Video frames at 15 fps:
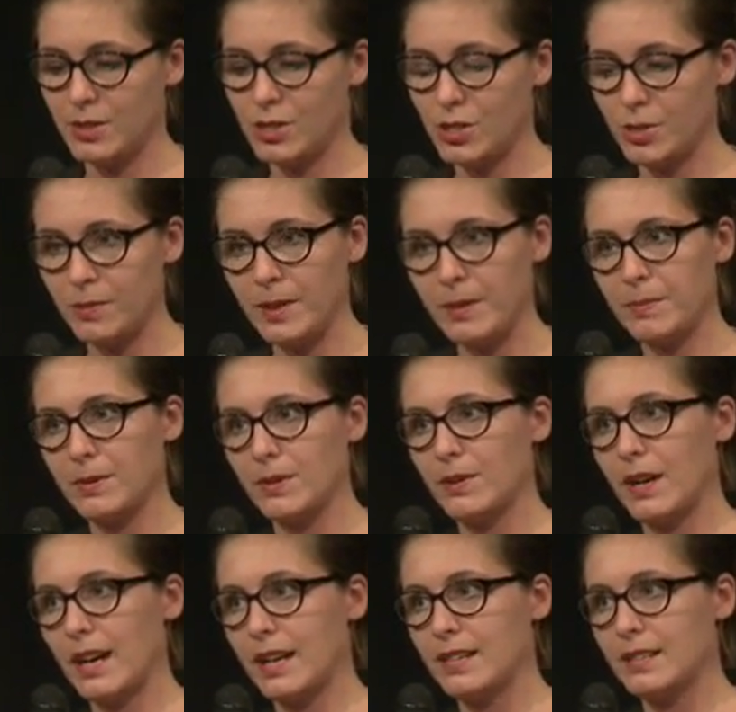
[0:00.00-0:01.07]
two people
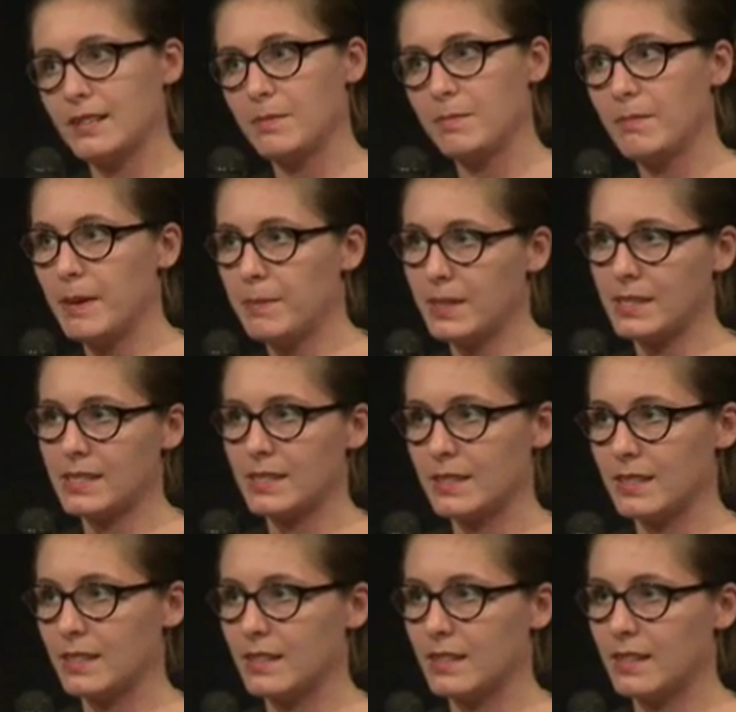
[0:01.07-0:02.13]
at maybe
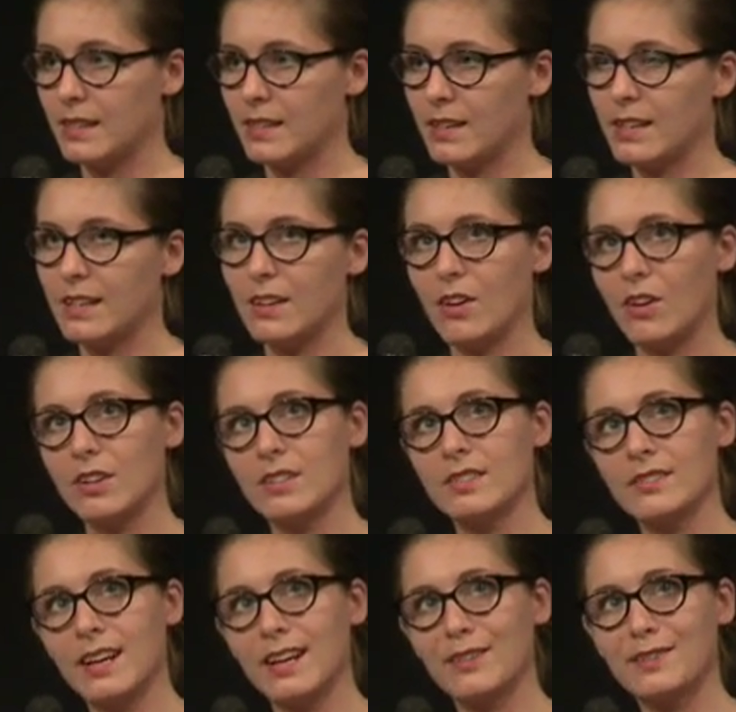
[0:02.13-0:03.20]

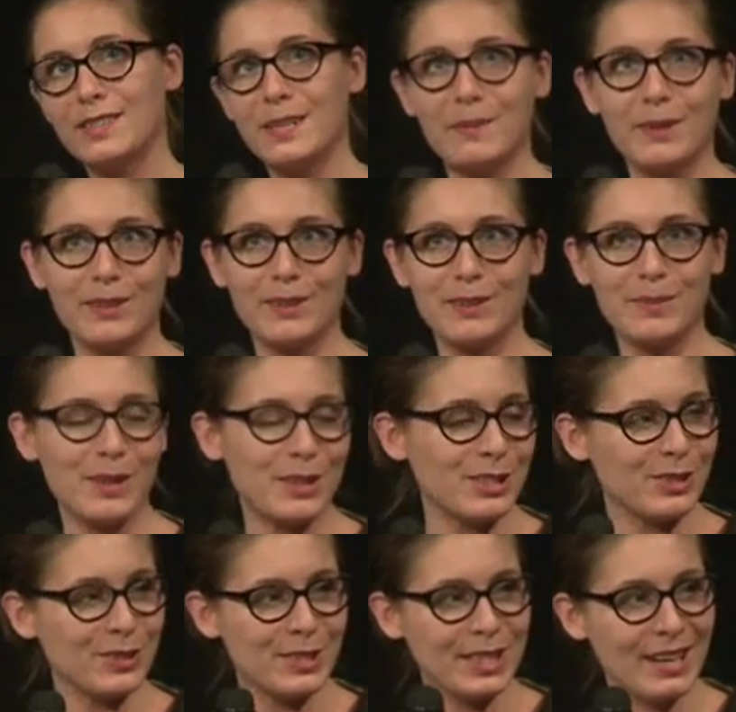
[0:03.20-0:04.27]
on kind of similar
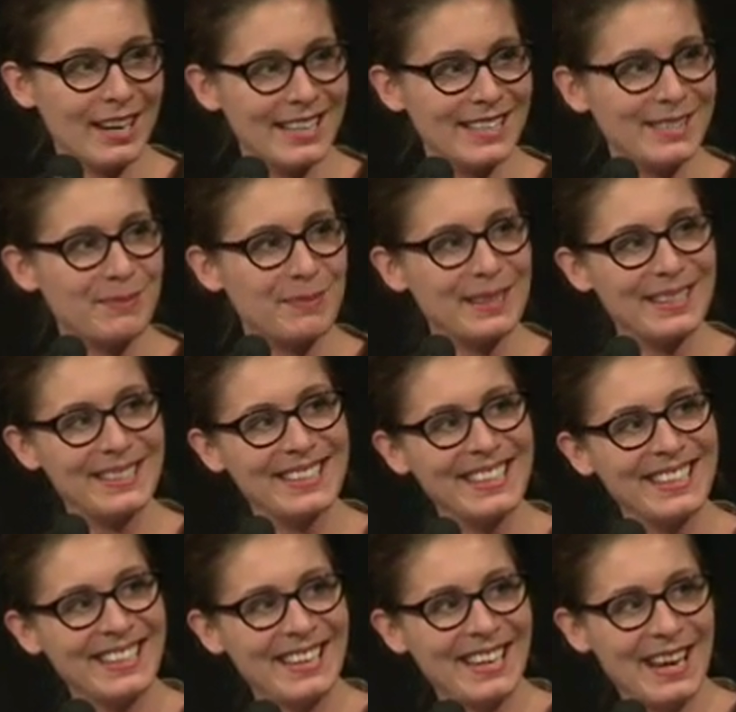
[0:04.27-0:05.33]
emotional tides, but
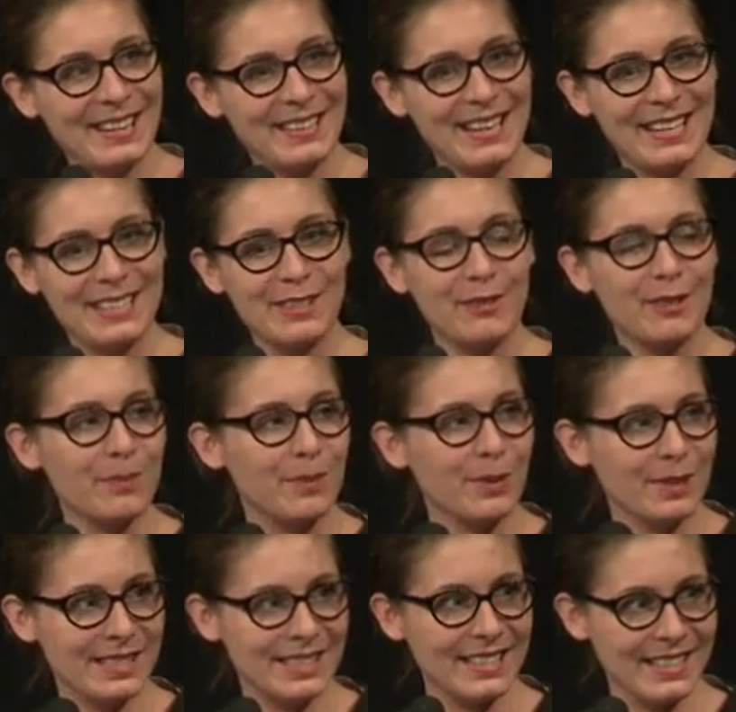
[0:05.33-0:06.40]
at different
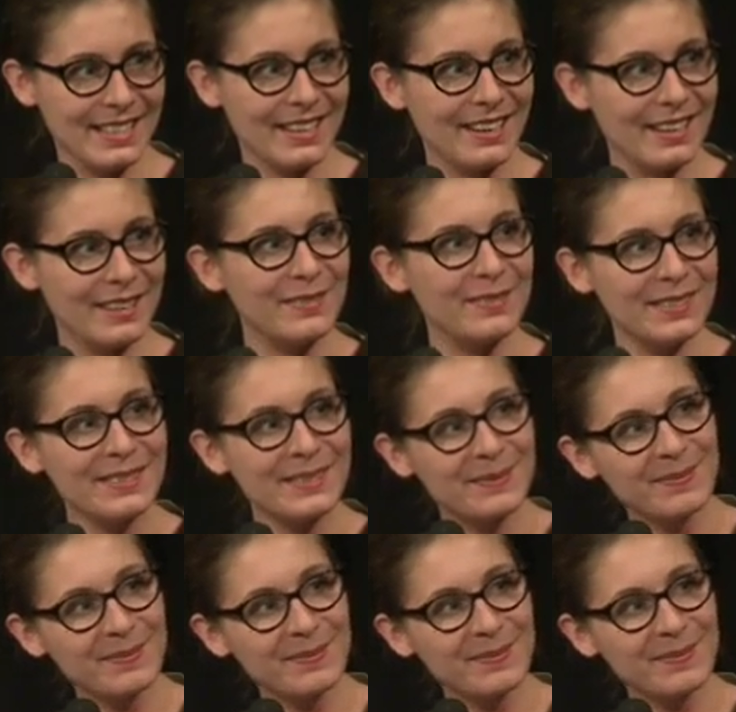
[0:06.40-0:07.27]
points in their lives.